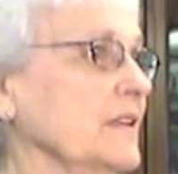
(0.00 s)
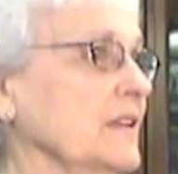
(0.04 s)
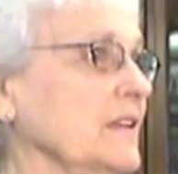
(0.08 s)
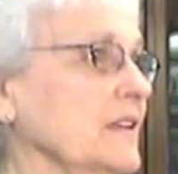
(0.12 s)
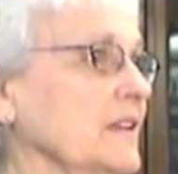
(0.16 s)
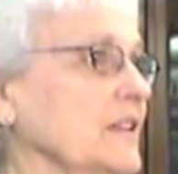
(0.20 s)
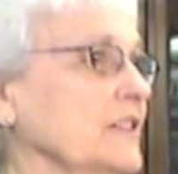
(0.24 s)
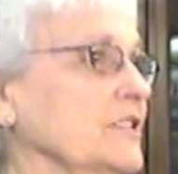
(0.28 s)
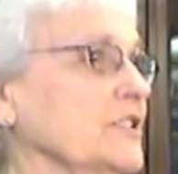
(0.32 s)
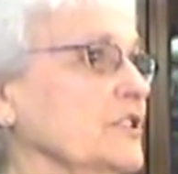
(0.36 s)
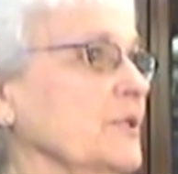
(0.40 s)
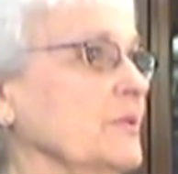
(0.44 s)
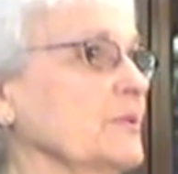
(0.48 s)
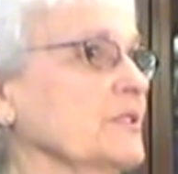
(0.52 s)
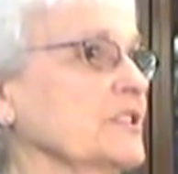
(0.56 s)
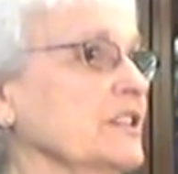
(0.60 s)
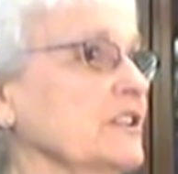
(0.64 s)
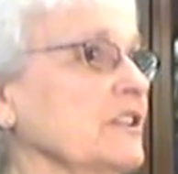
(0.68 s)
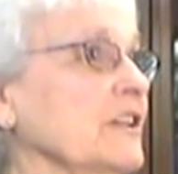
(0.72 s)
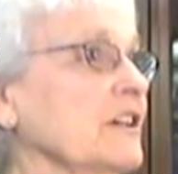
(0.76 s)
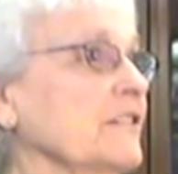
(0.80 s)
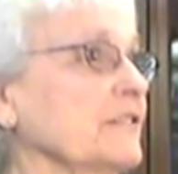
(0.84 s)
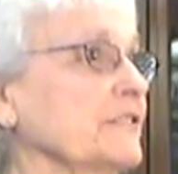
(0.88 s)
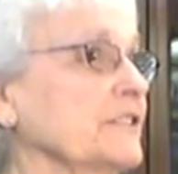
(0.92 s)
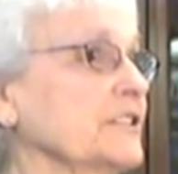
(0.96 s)
And so it was a
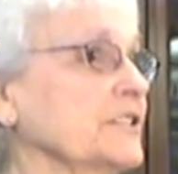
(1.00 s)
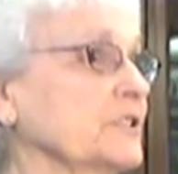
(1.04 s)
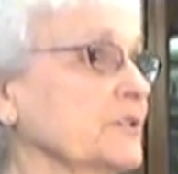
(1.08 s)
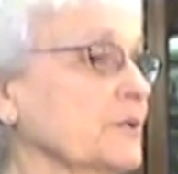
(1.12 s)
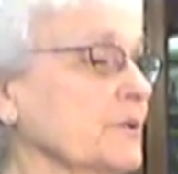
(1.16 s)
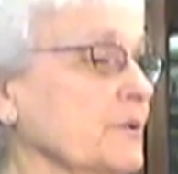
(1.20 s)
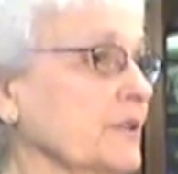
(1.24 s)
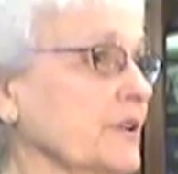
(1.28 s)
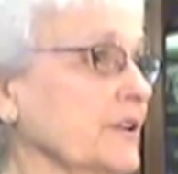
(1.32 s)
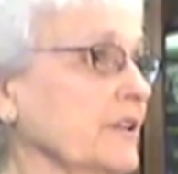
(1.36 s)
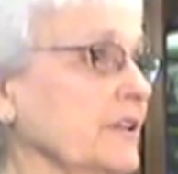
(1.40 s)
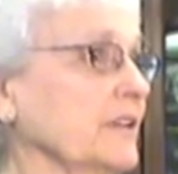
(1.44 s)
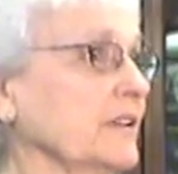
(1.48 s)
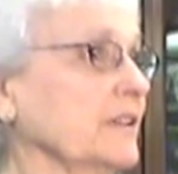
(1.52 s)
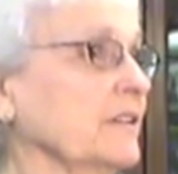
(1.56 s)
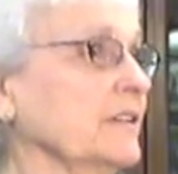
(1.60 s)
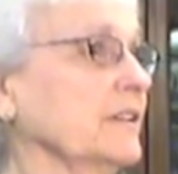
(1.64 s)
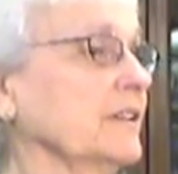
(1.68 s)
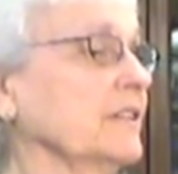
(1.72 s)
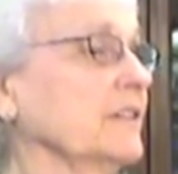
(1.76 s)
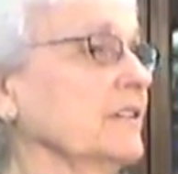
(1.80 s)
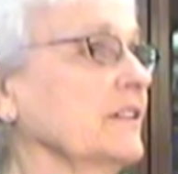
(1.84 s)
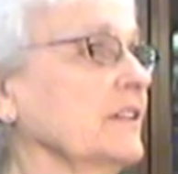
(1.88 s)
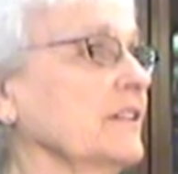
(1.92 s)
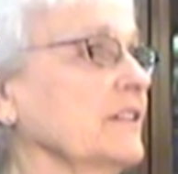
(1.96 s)
lot of sorting
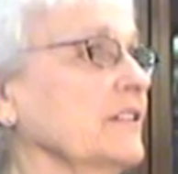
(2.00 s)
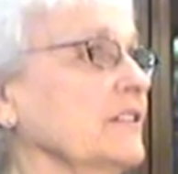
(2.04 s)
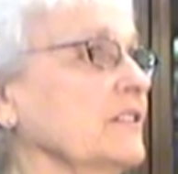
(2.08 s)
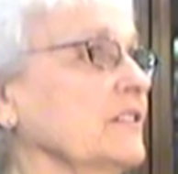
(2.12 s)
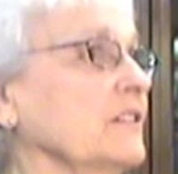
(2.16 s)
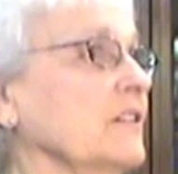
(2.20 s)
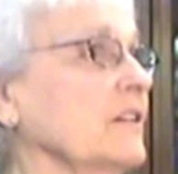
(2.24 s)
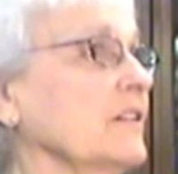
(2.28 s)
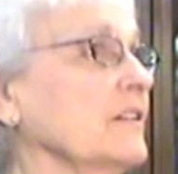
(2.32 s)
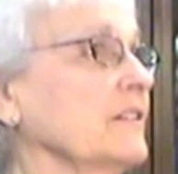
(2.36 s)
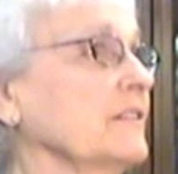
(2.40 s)
and a lot